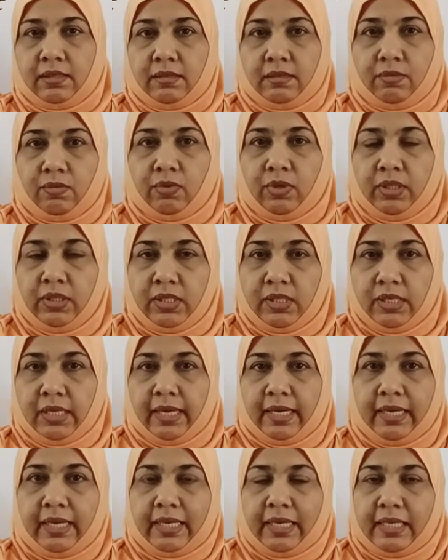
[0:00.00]
words
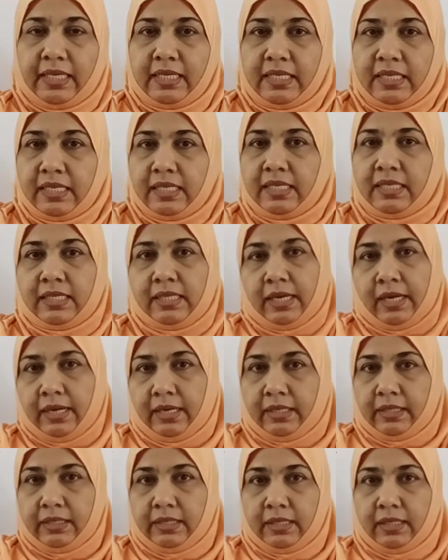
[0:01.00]
and easy
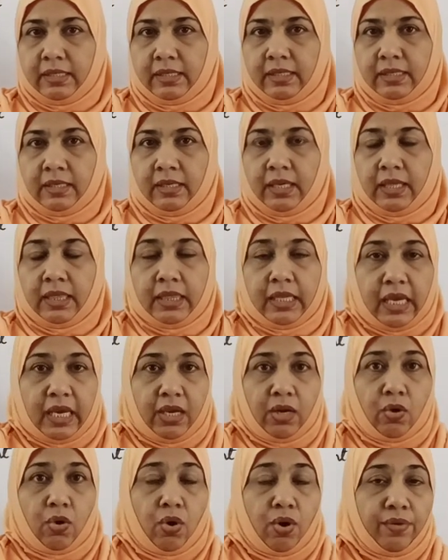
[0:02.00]
sentences.
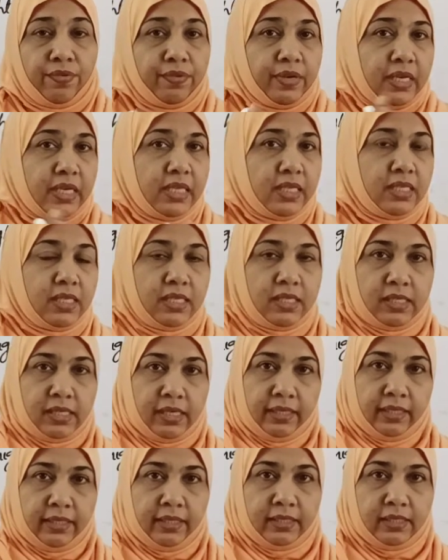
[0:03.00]
Think of easy
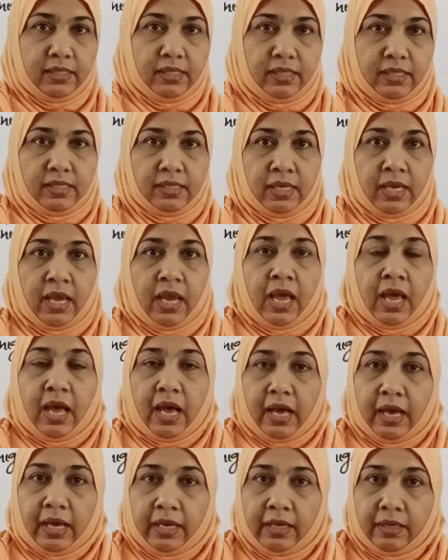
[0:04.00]
sentences,
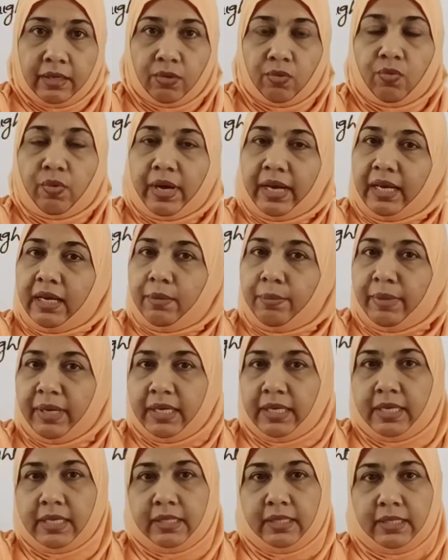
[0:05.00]
and while
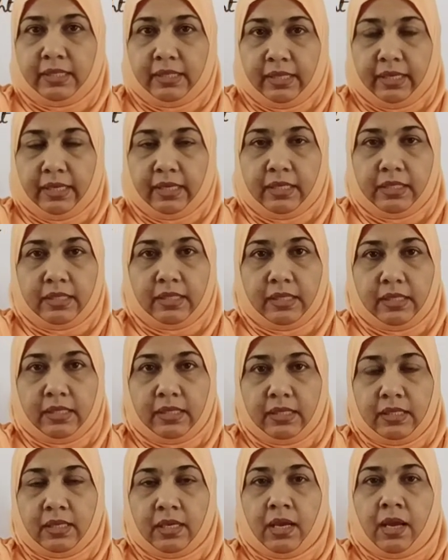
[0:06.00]
making the
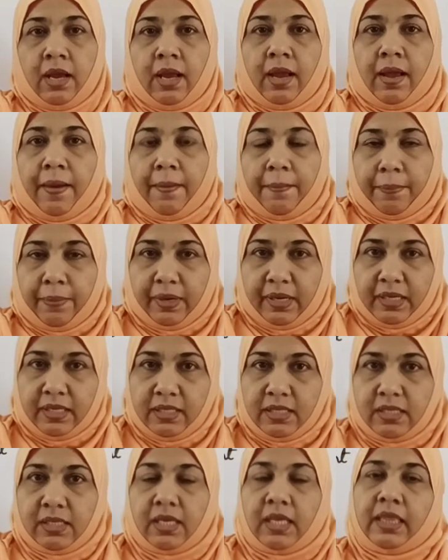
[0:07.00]
sentences,
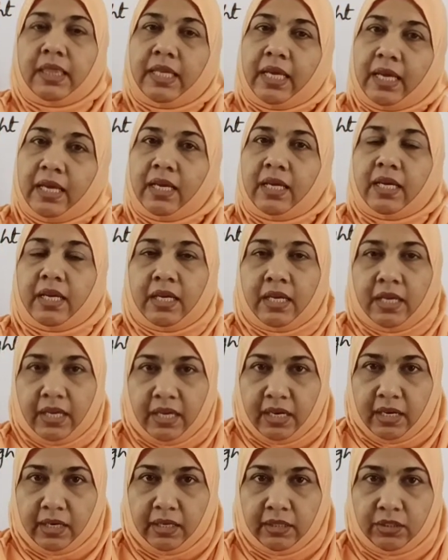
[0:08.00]
please think in
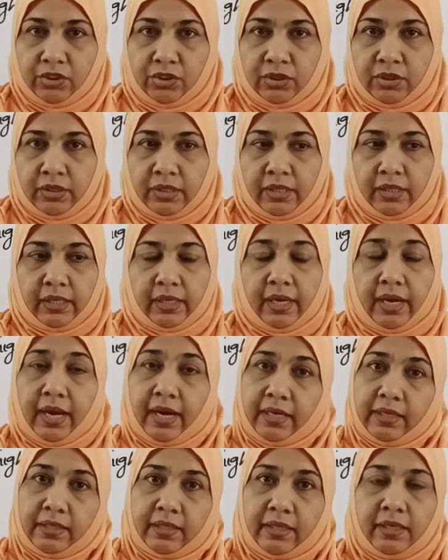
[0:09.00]
English
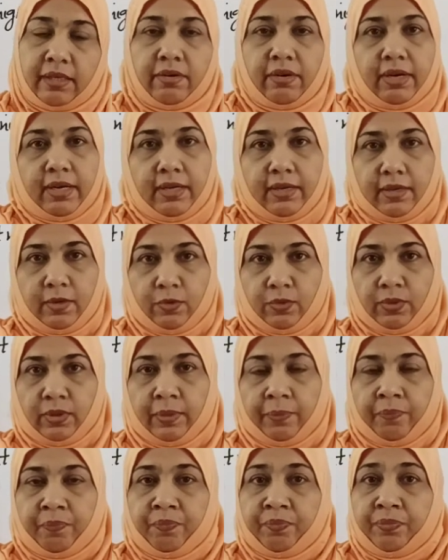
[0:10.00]
and then write down.
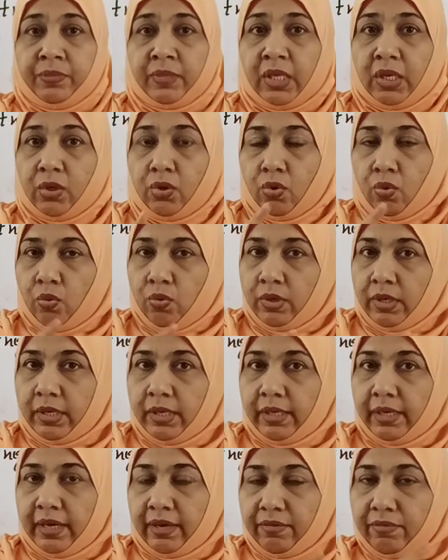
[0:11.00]

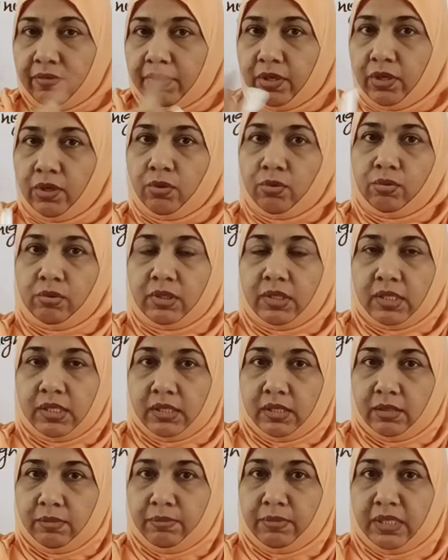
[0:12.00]
Don't ever do
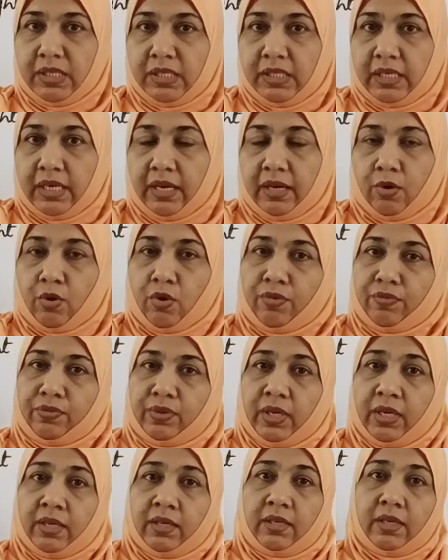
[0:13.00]
this mistake of
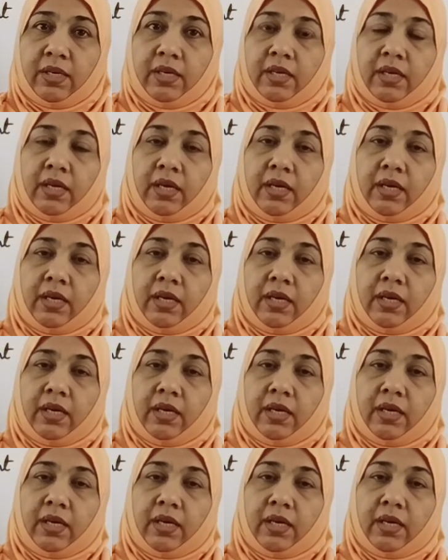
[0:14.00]
thinking